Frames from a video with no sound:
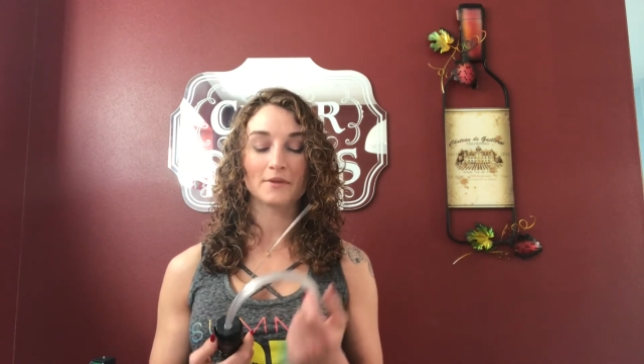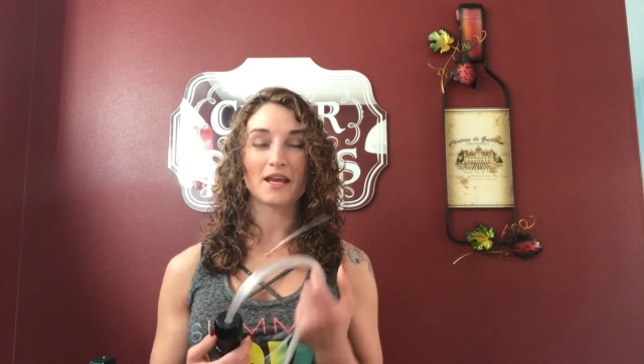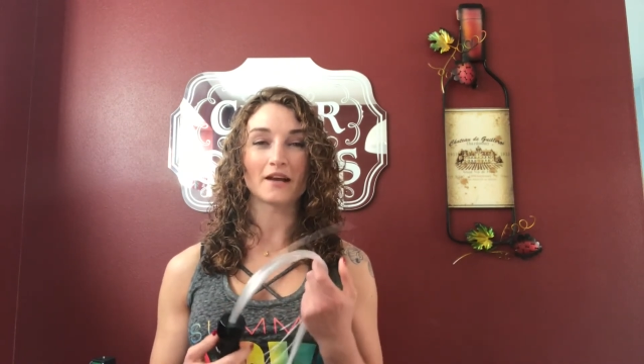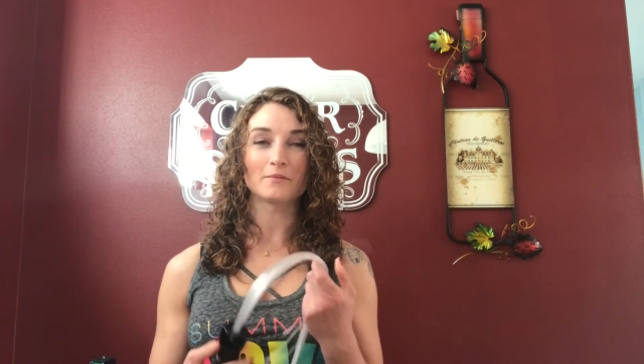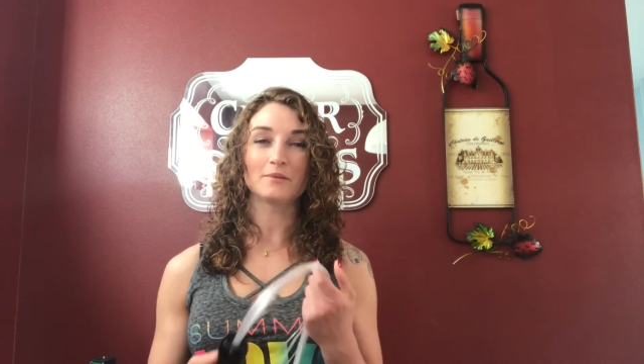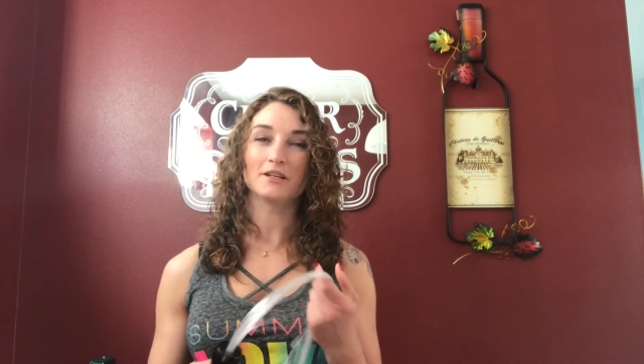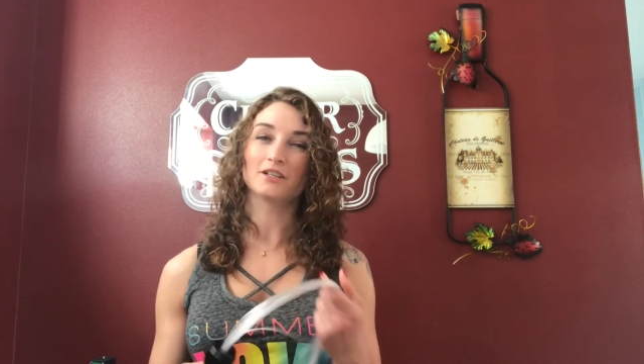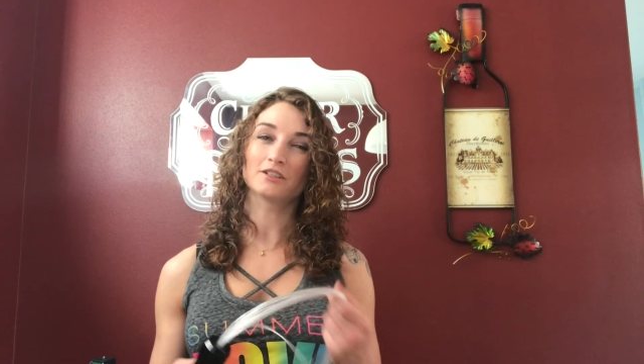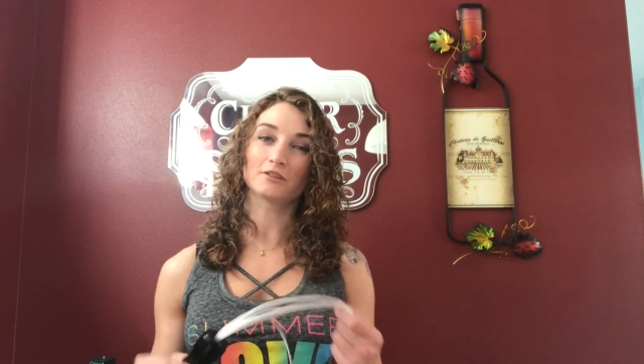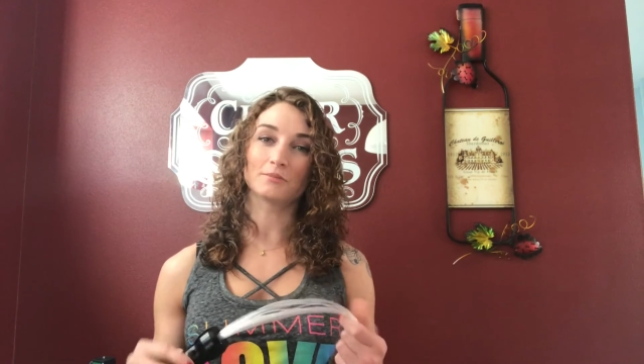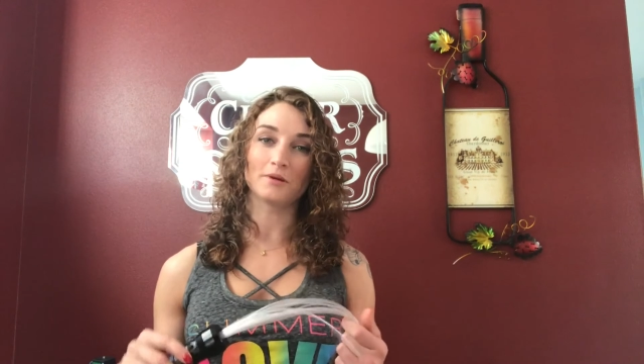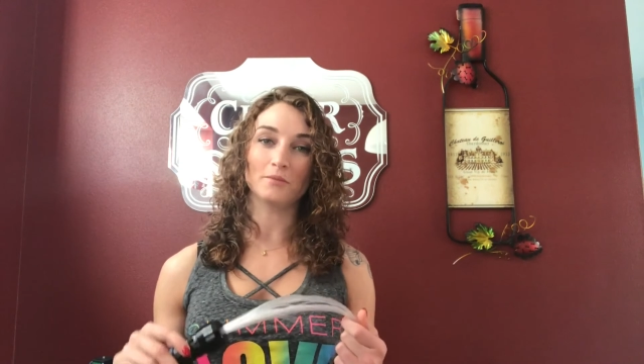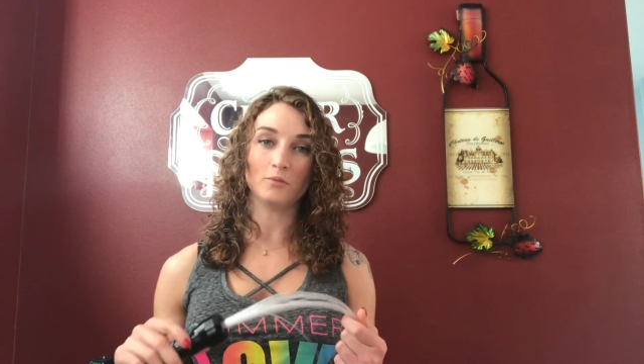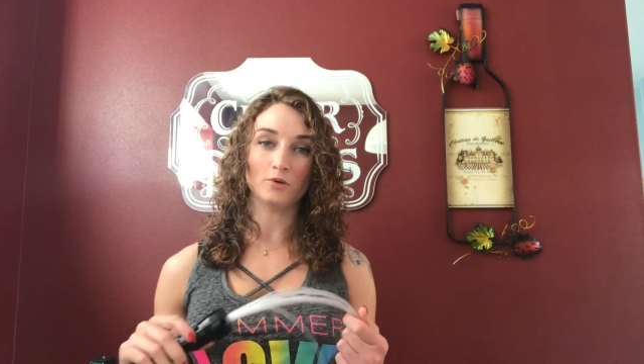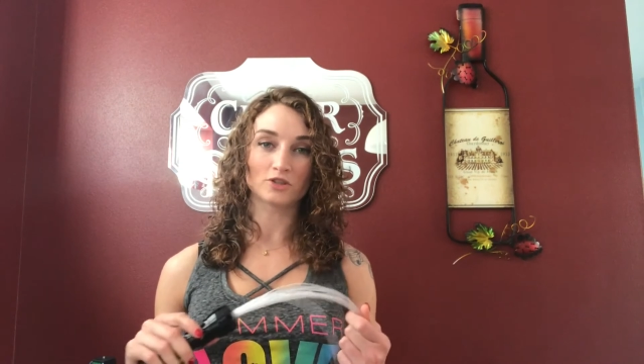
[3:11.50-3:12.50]
Got to be a little
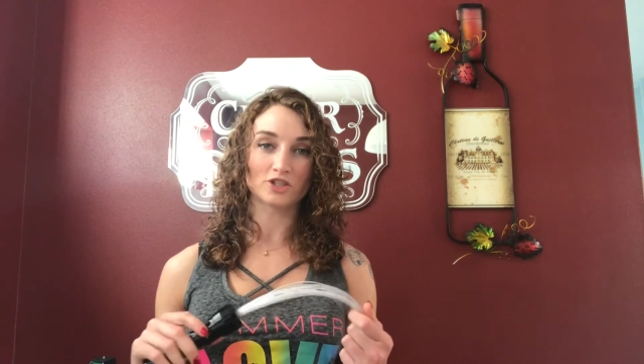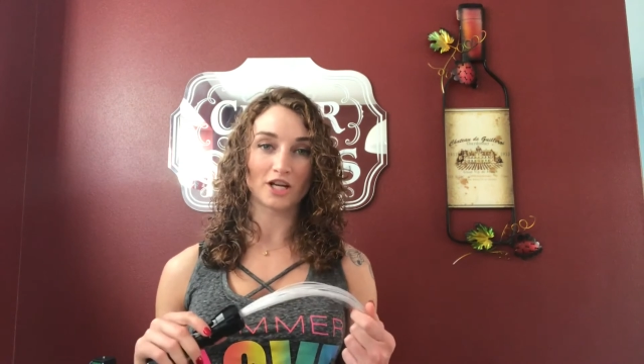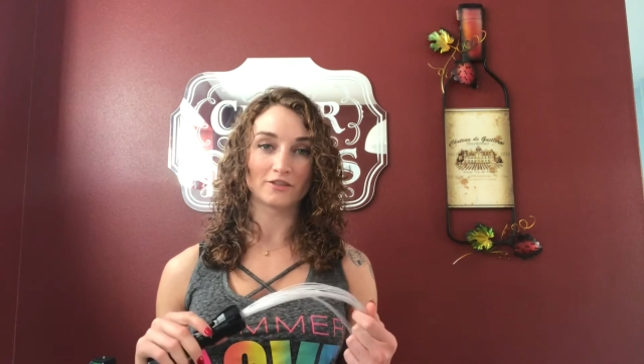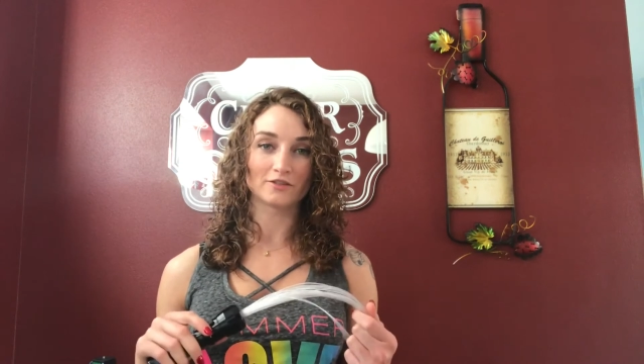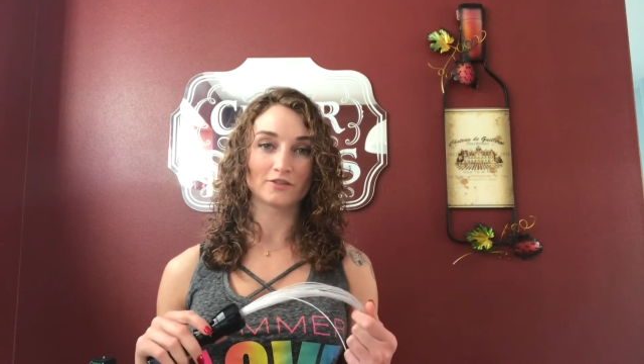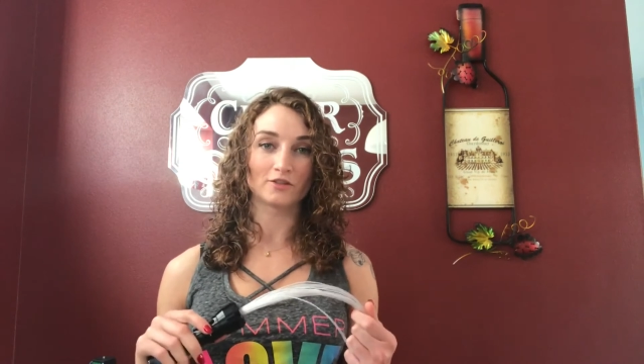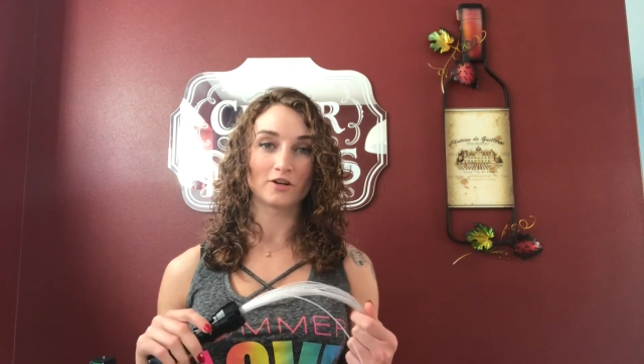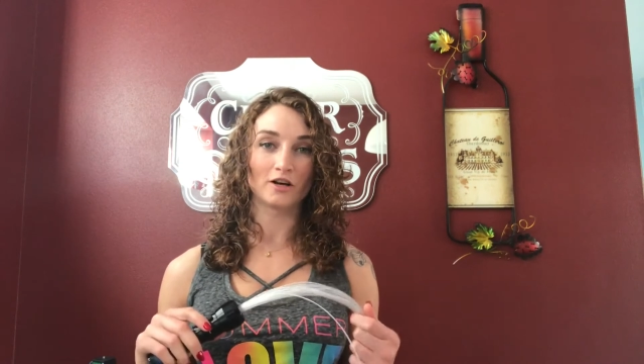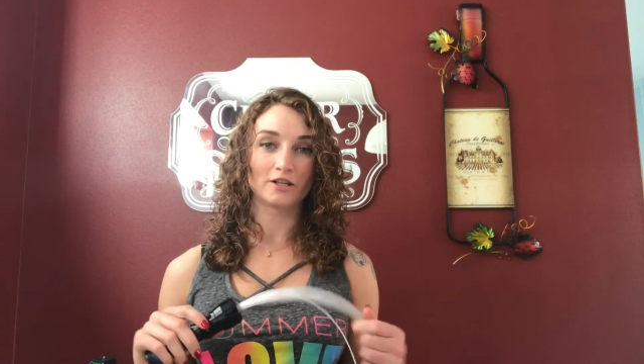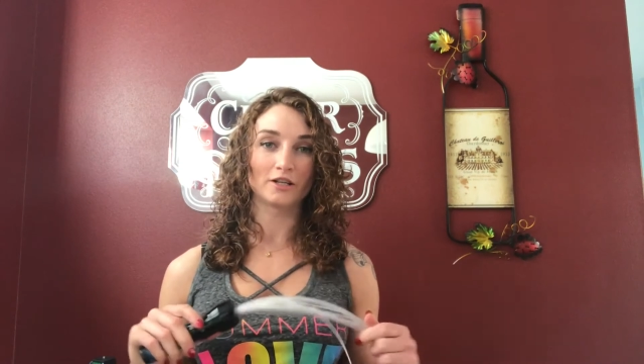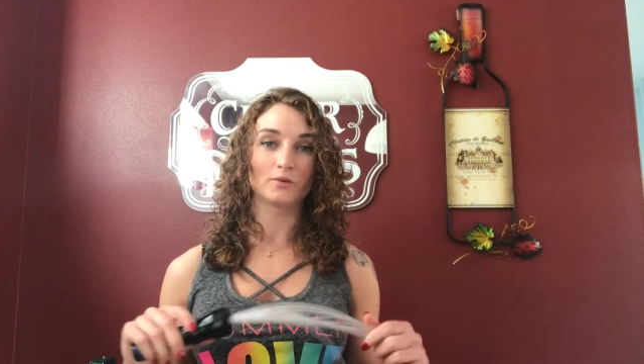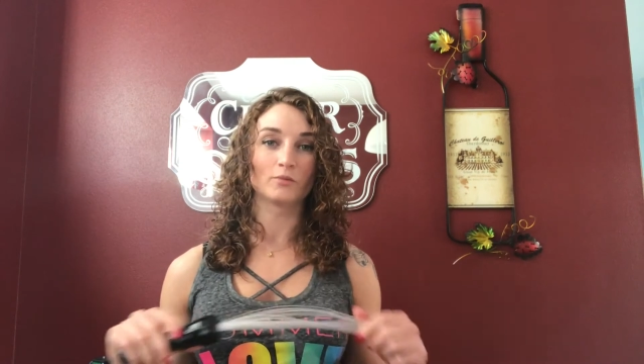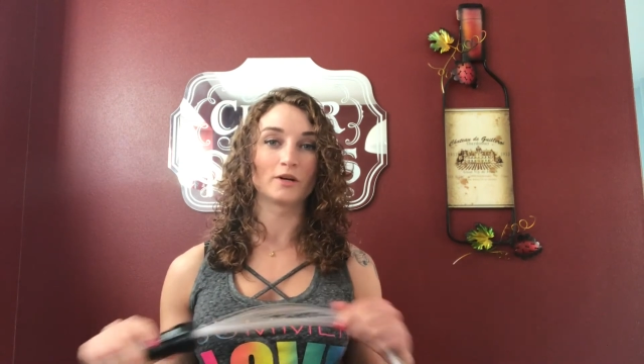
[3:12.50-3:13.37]
bit more gentle on it